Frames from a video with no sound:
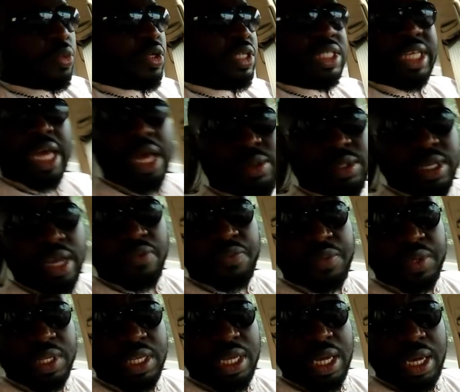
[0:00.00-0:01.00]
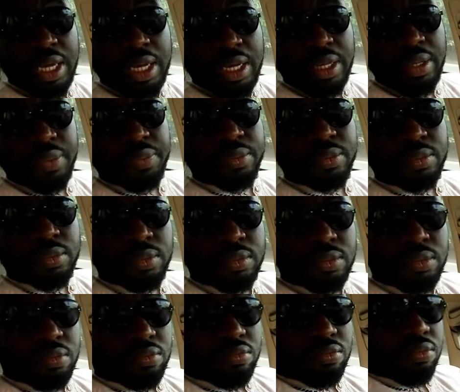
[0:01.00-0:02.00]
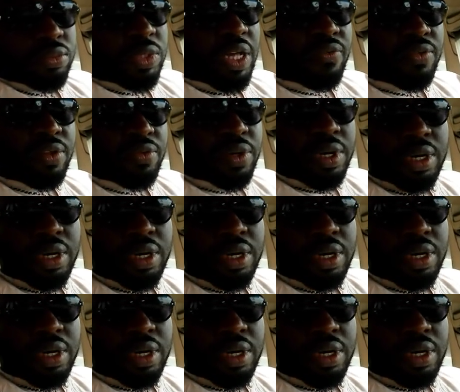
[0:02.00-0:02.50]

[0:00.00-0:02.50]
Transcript: most that times people should be here. Opening. They're it's